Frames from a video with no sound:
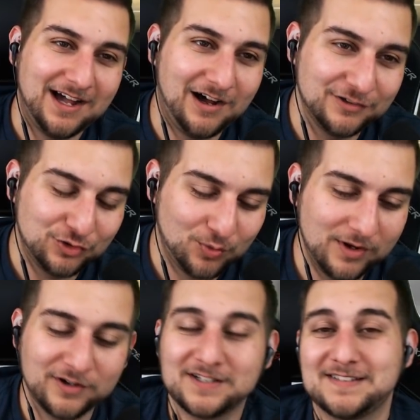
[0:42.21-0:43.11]
on
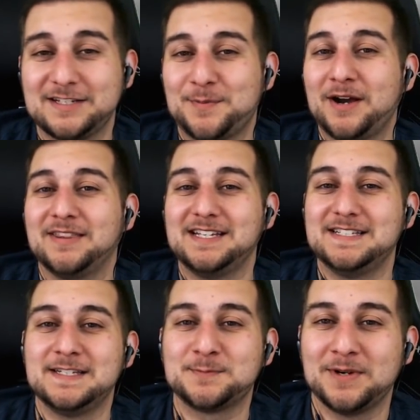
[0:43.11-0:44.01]
Twitter, because that's probably the
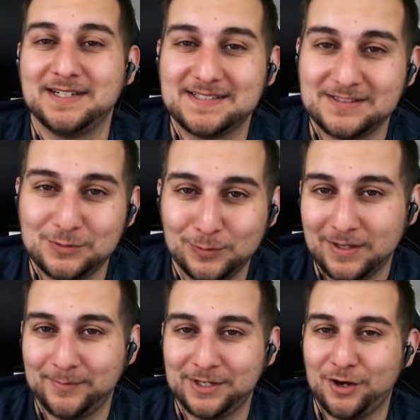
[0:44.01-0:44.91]
easiest place to
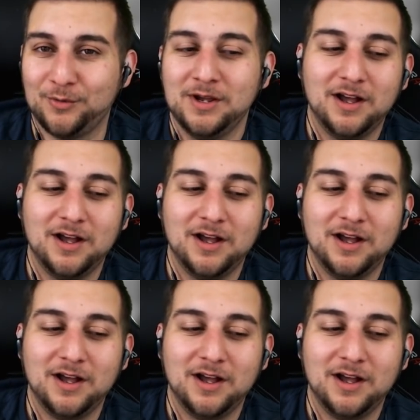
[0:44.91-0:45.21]
let me know.